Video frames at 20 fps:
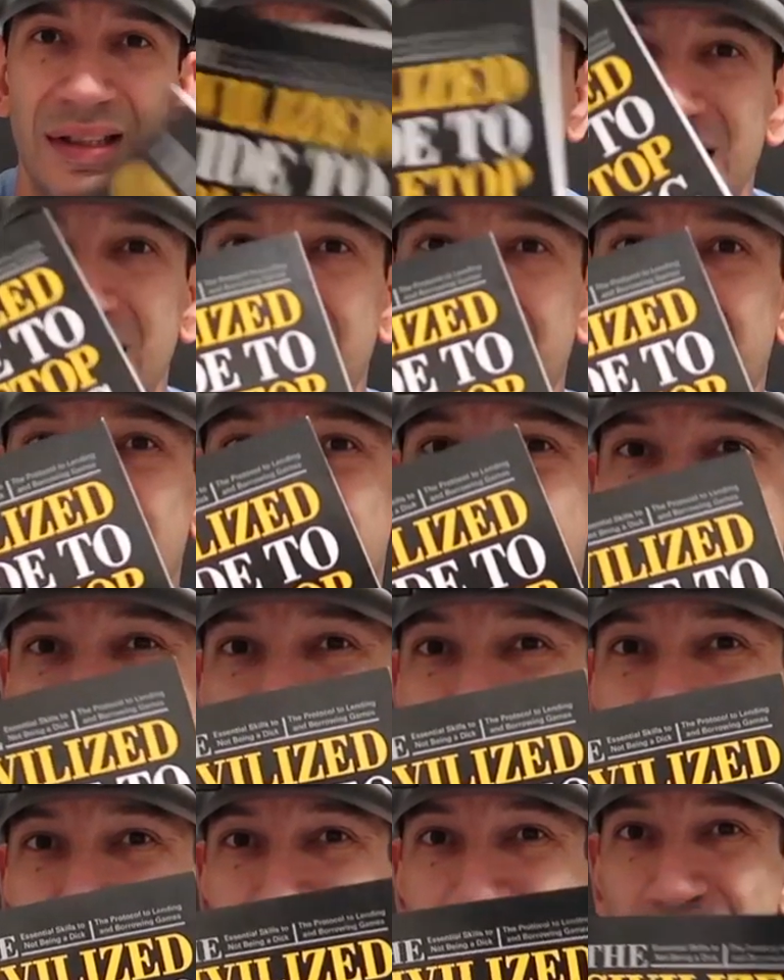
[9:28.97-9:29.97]
and
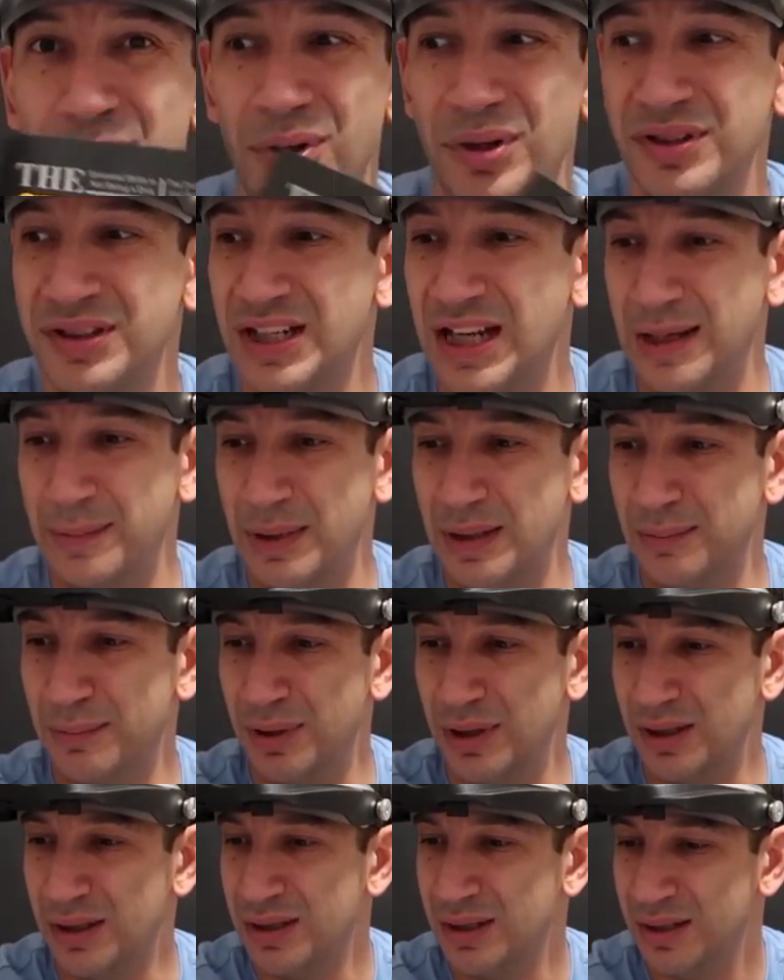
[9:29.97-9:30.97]
a board gaming
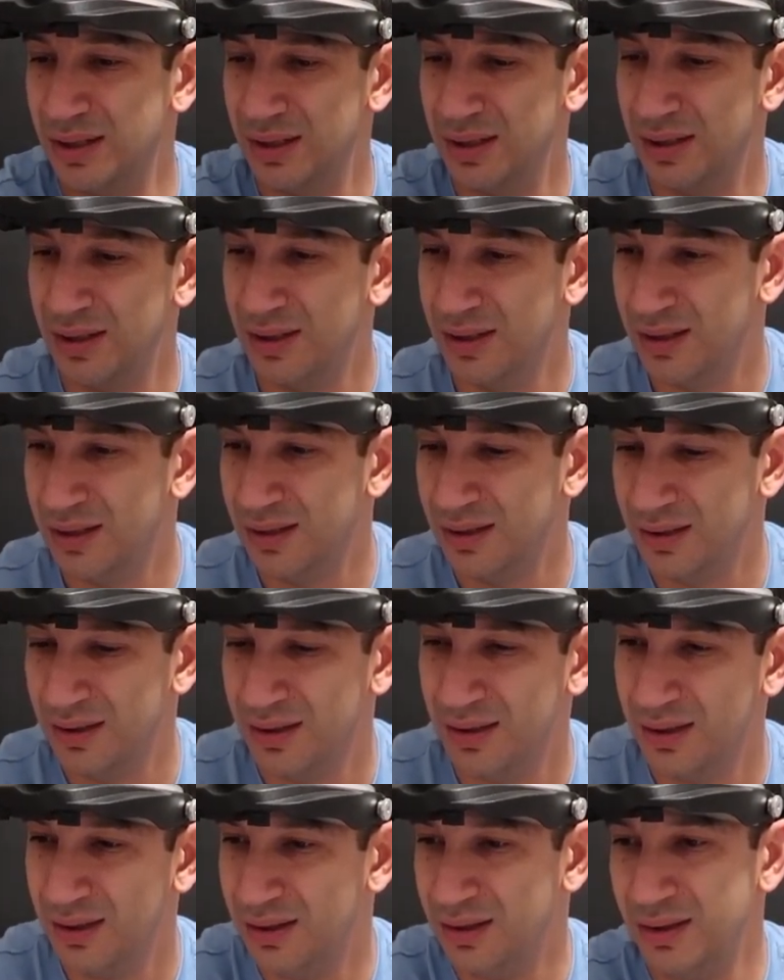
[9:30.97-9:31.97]
book.
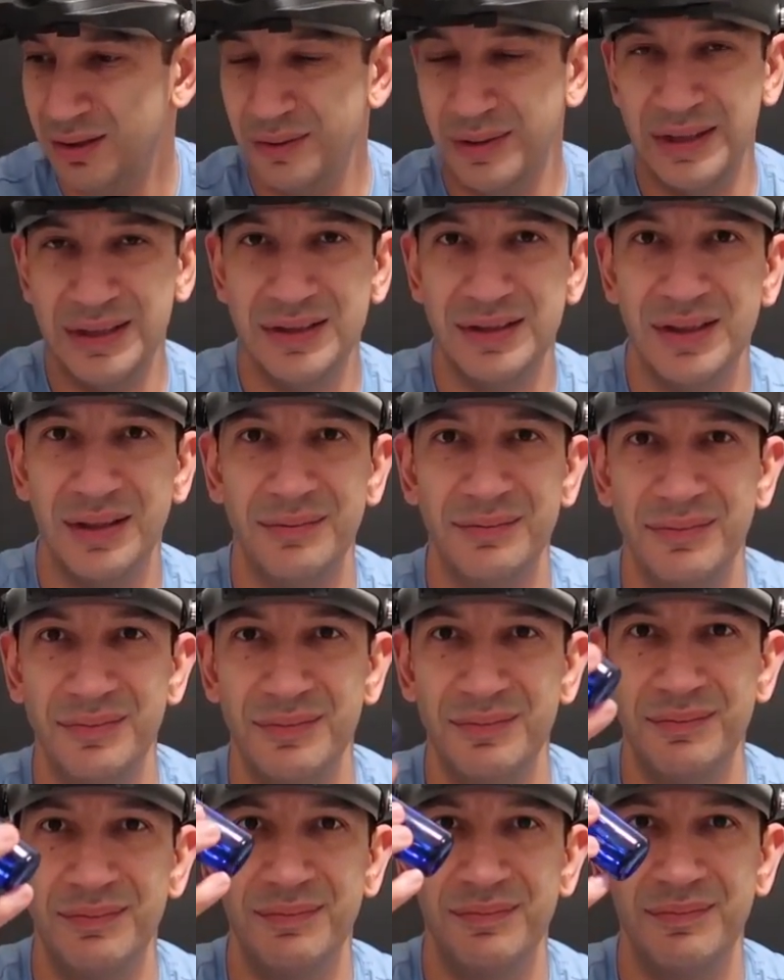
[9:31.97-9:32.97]
Oh, and
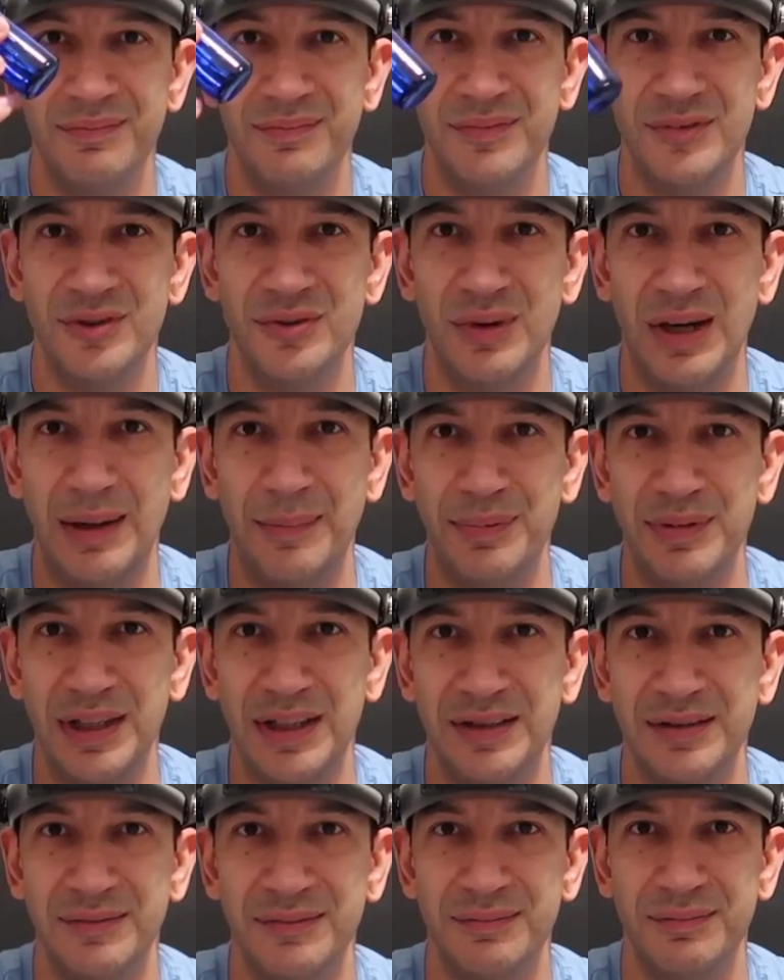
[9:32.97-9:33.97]
some
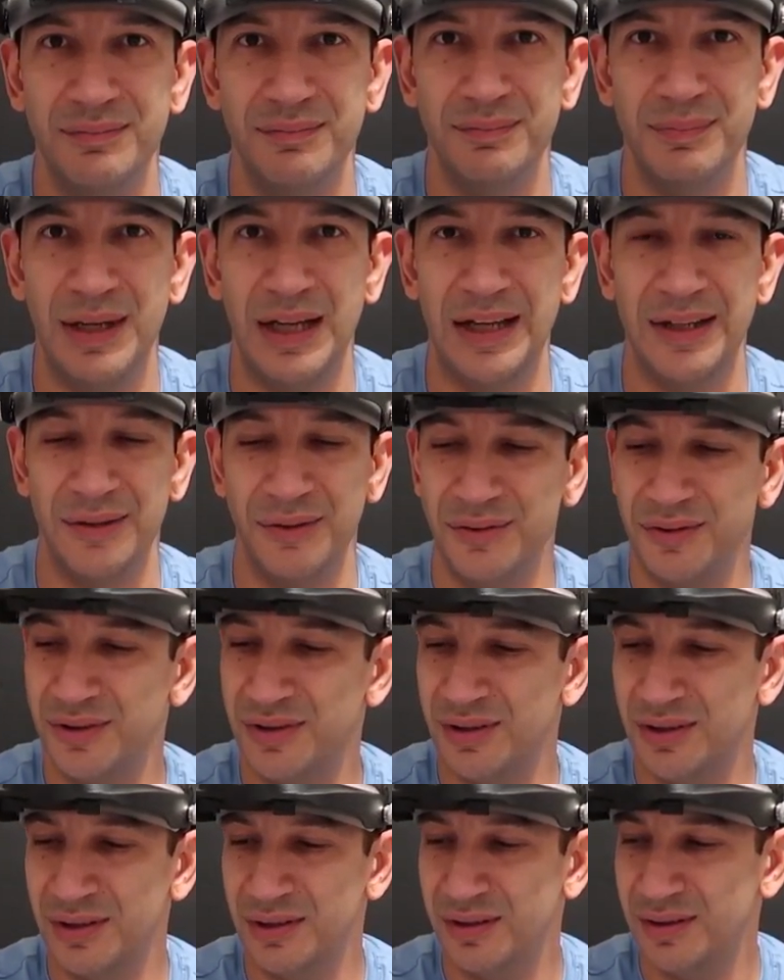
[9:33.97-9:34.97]
droplet
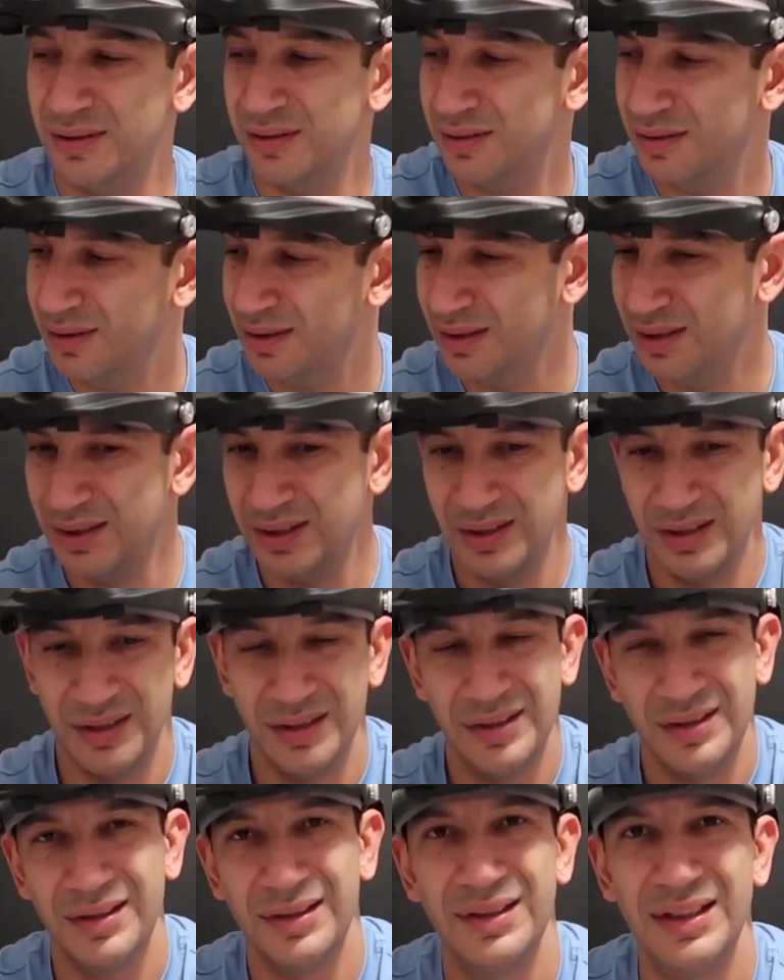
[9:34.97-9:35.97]
bottles.
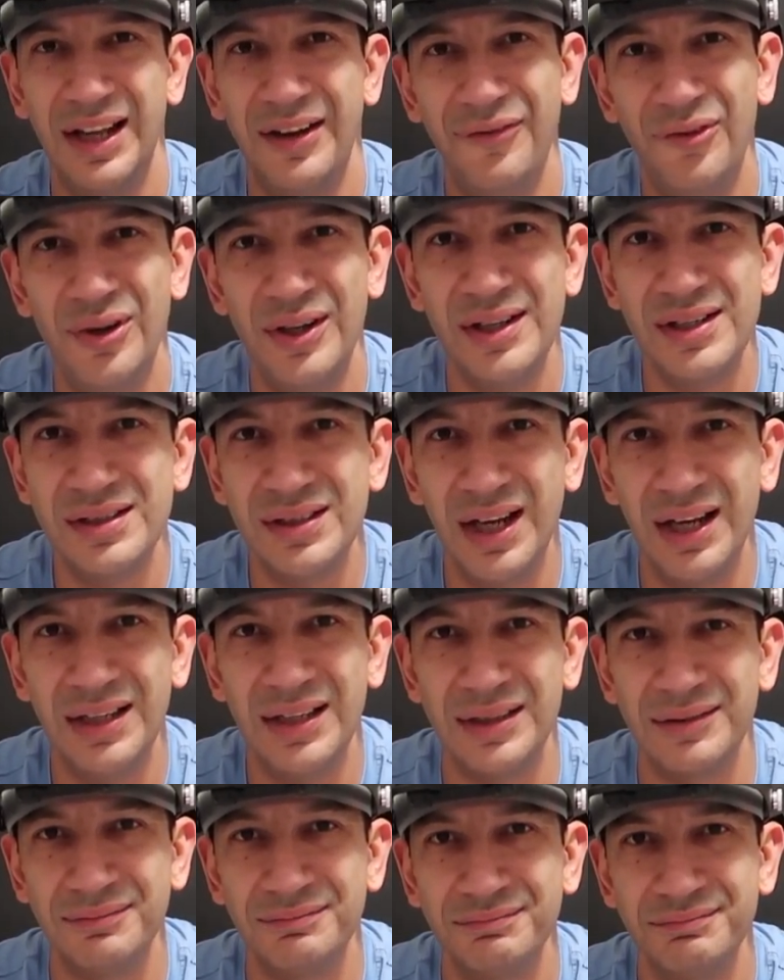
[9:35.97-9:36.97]
Not very
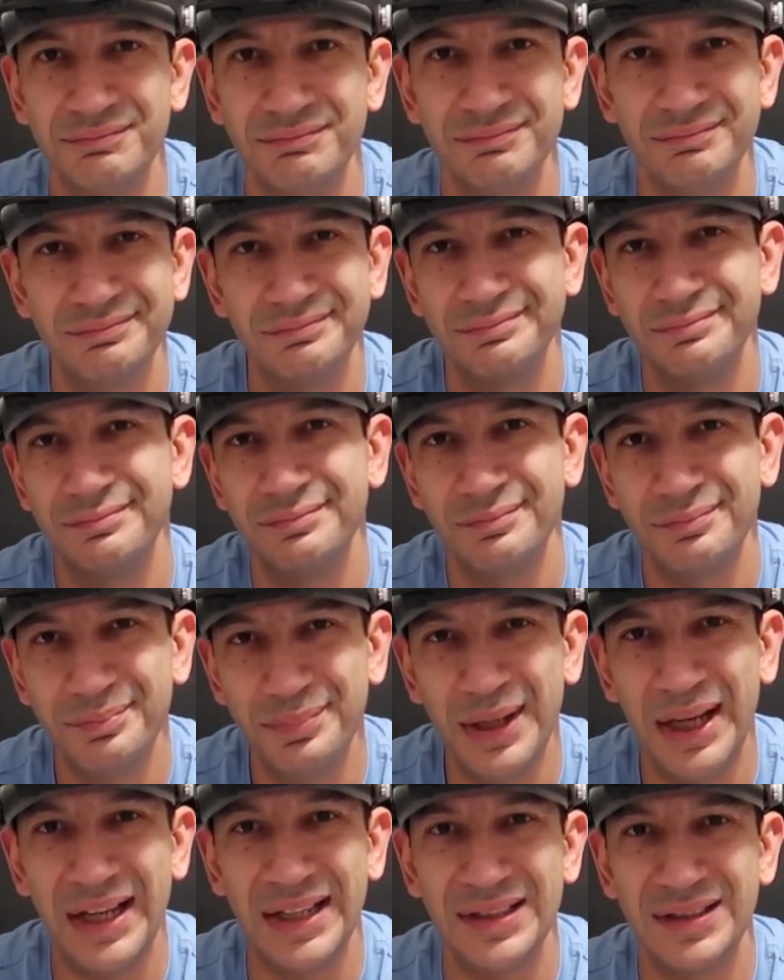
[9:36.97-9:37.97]
exciting,
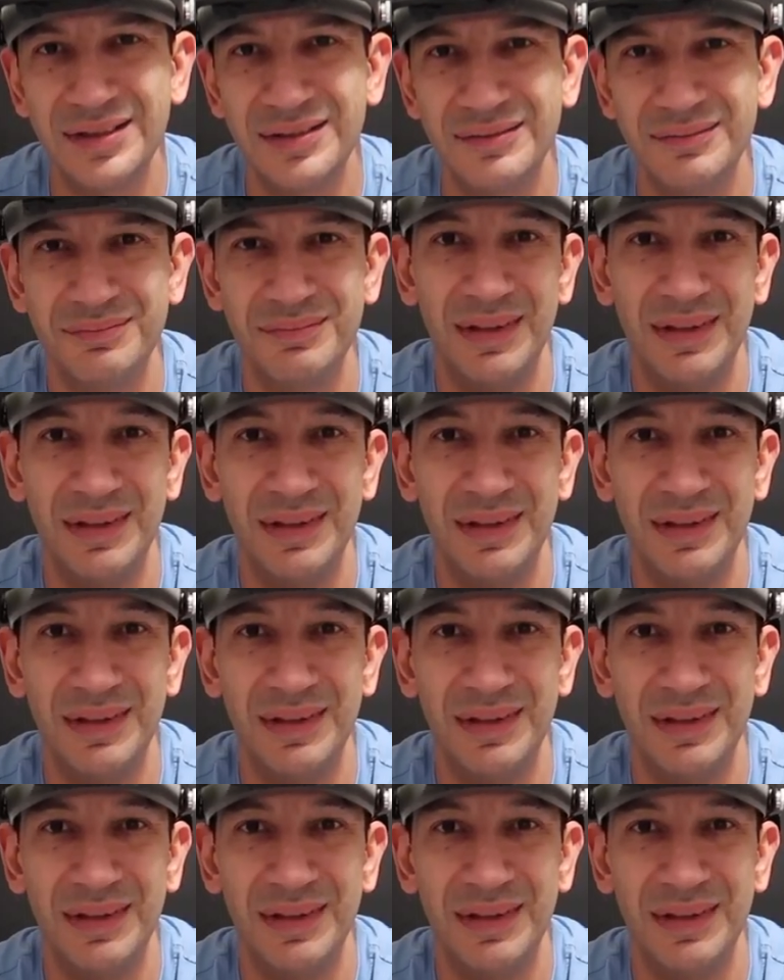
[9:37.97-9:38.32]
but